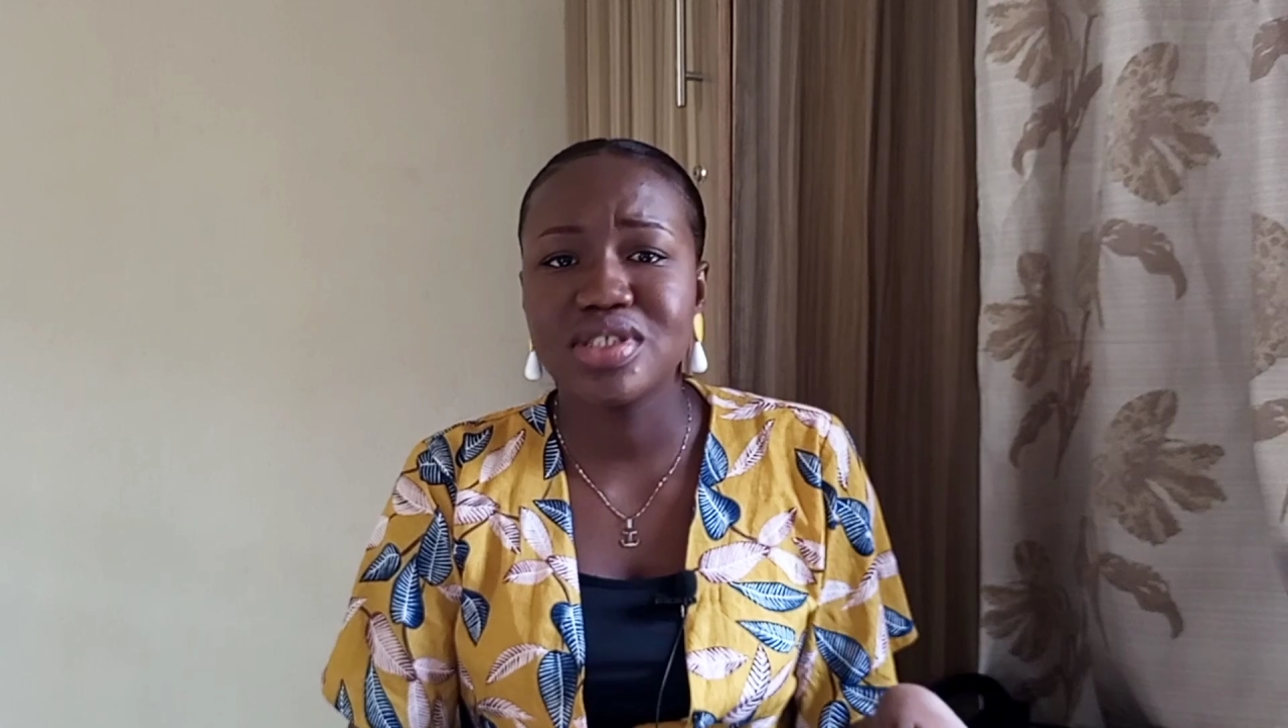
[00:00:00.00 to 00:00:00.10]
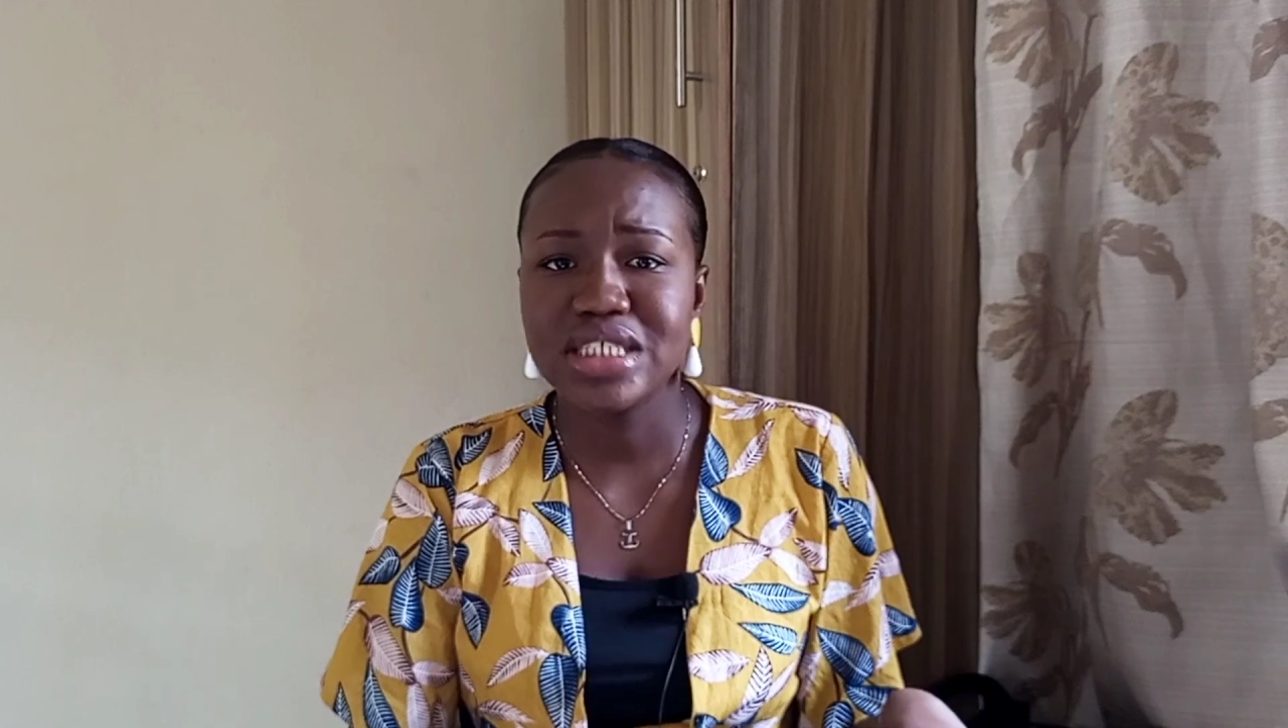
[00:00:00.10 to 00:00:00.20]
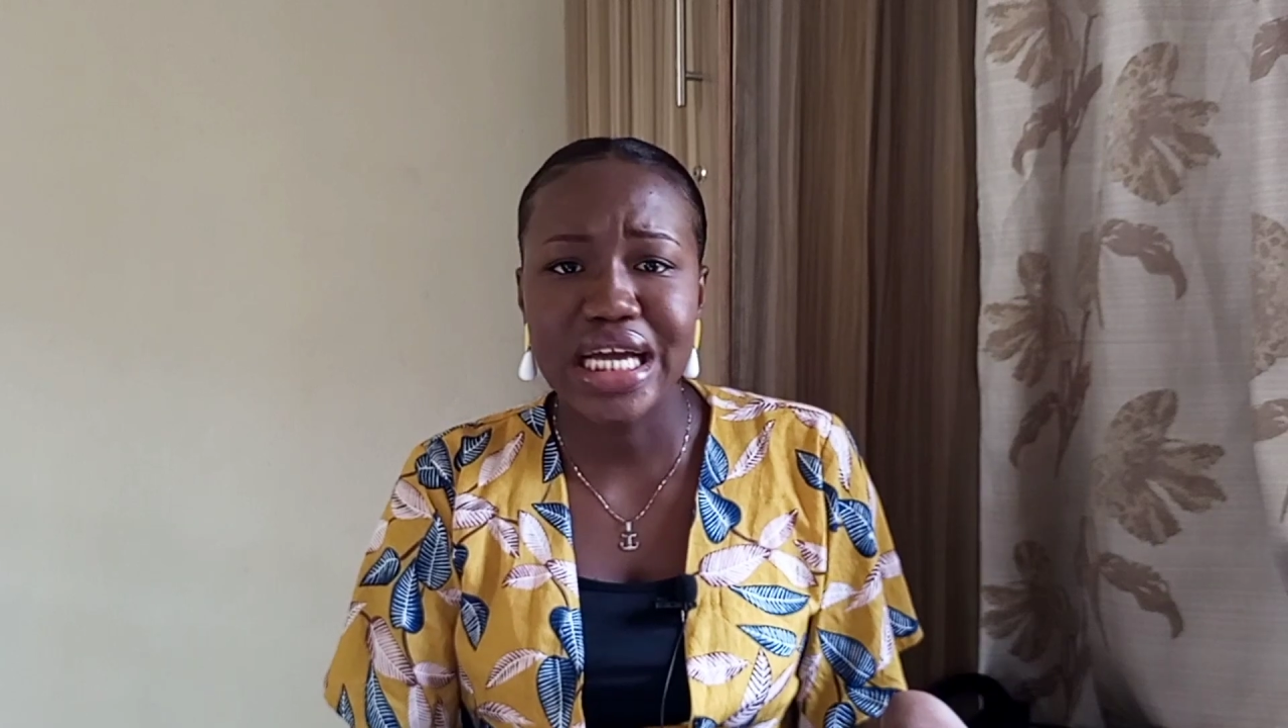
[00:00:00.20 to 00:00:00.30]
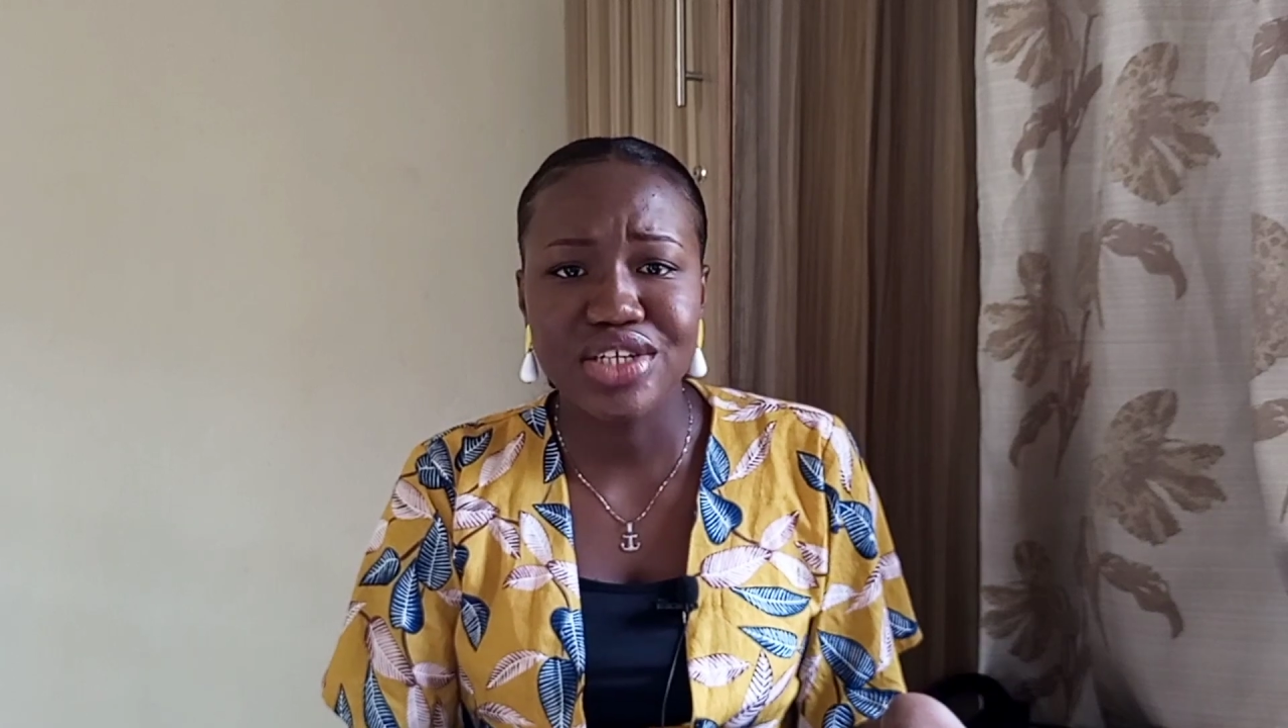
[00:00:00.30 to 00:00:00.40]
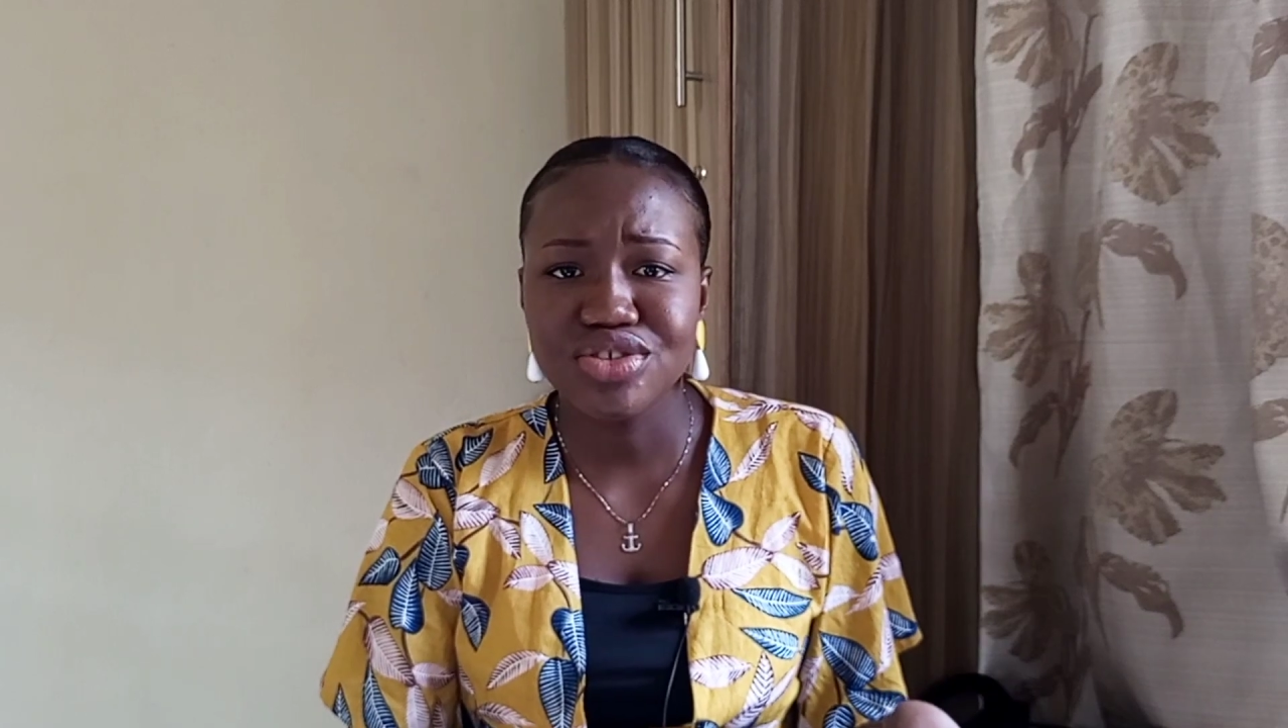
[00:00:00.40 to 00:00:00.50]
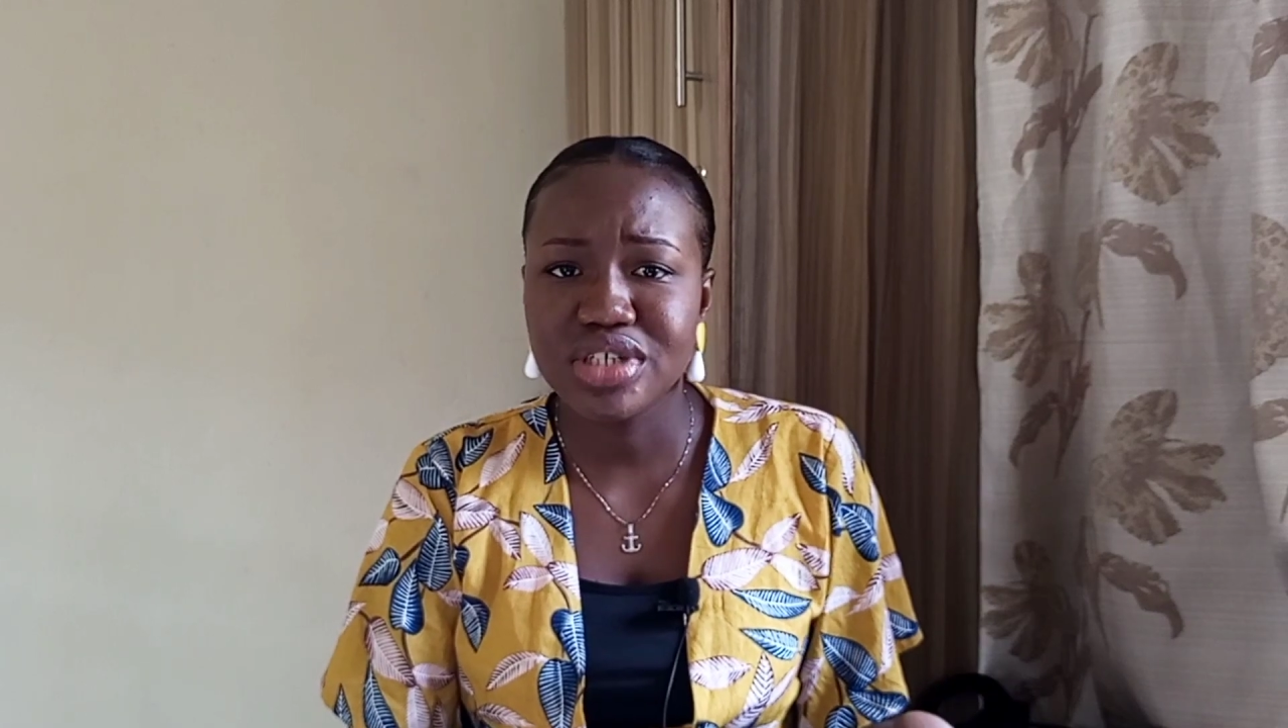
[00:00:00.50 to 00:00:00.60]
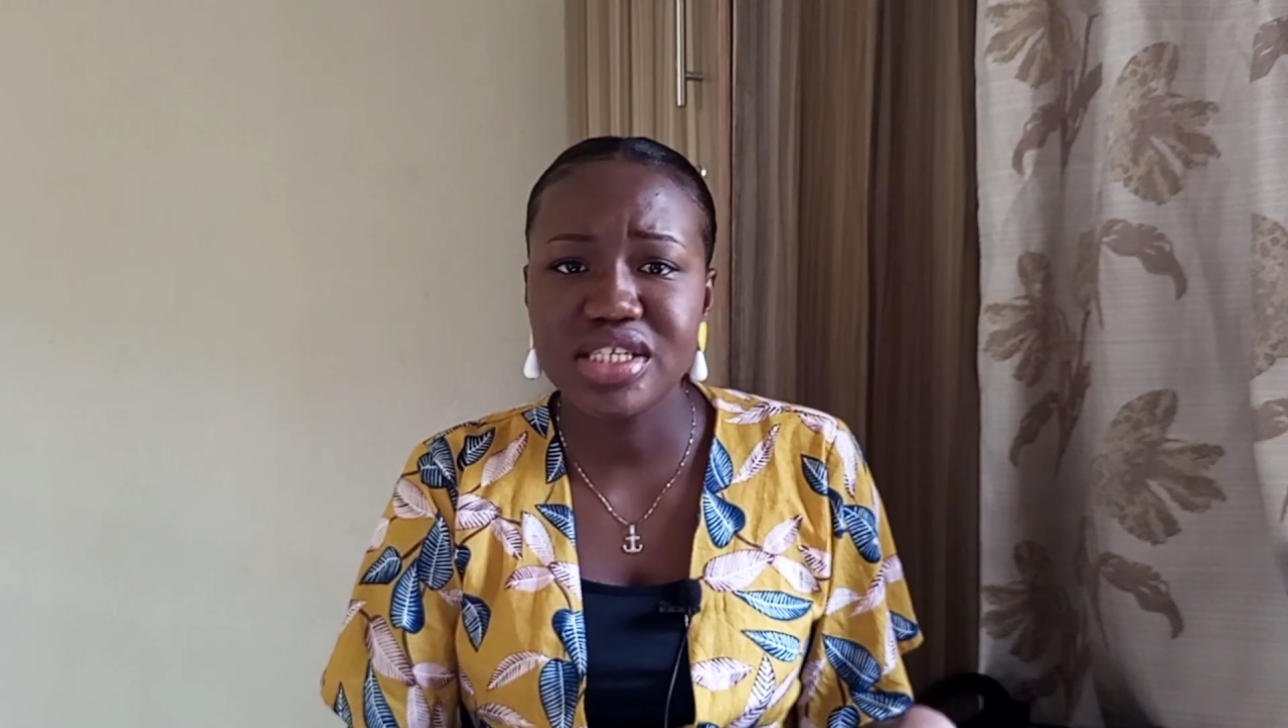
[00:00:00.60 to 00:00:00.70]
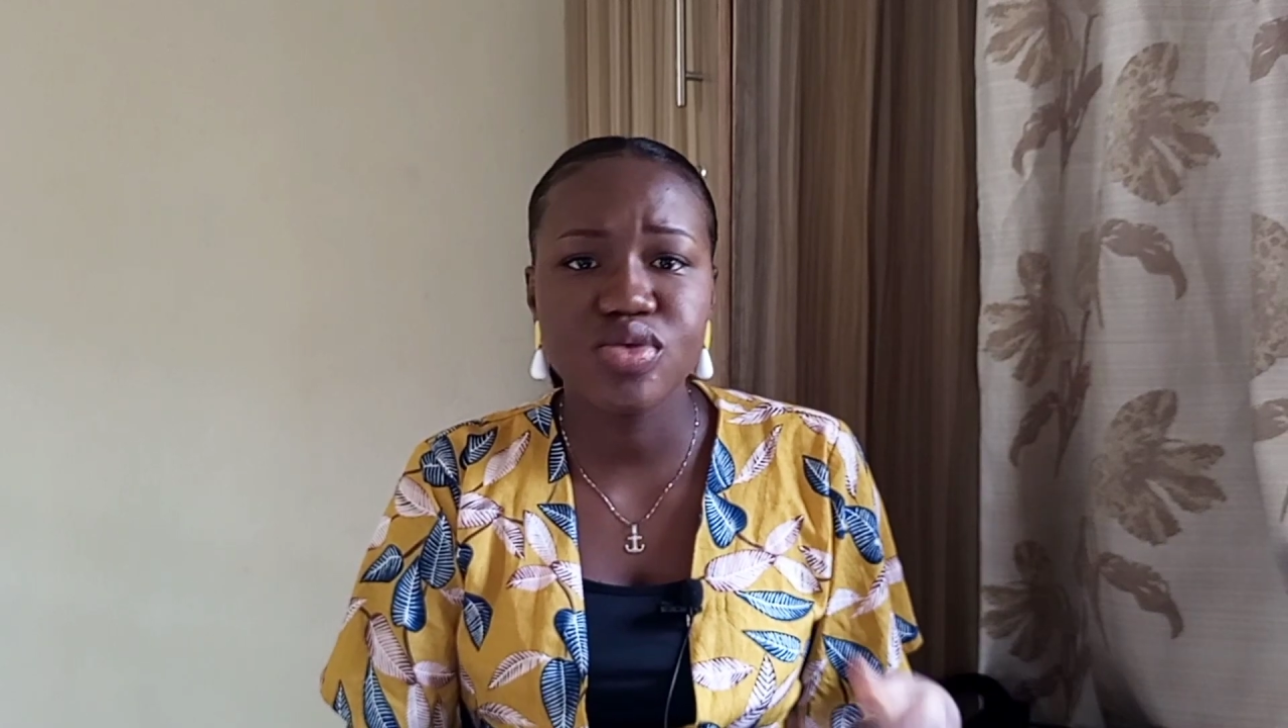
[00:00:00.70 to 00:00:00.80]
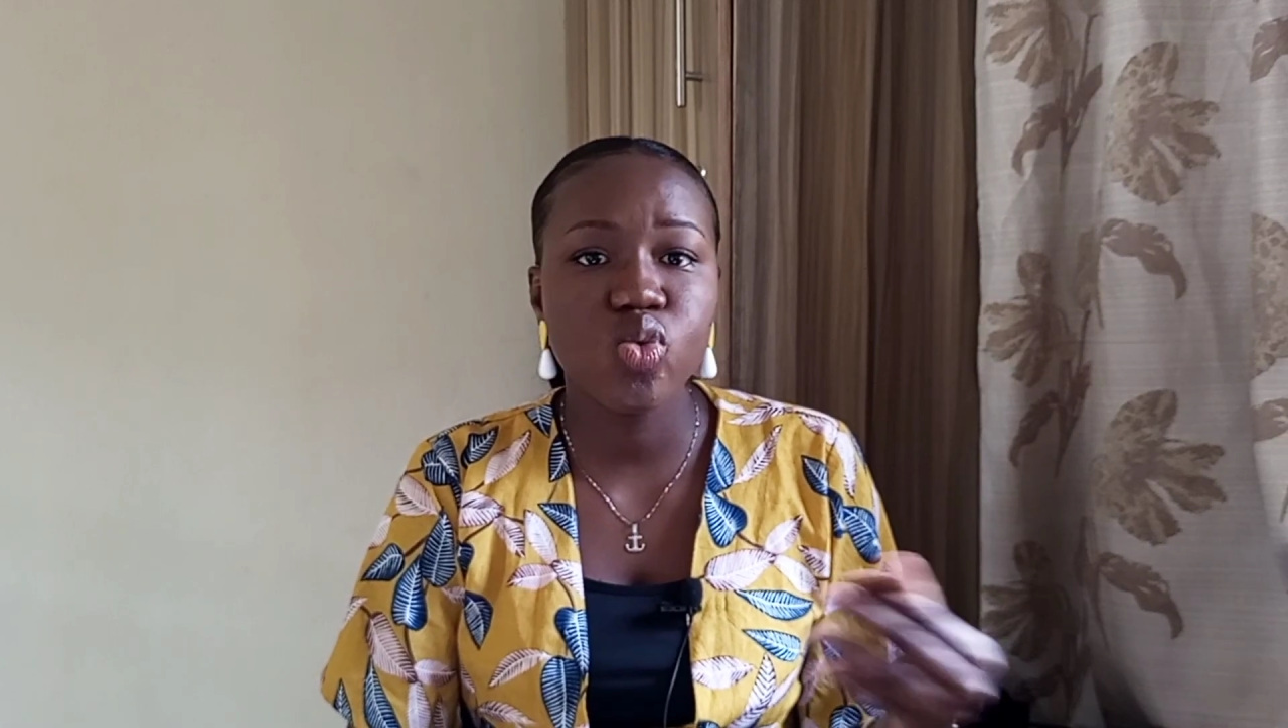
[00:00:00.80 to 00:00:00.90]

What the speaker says: the address,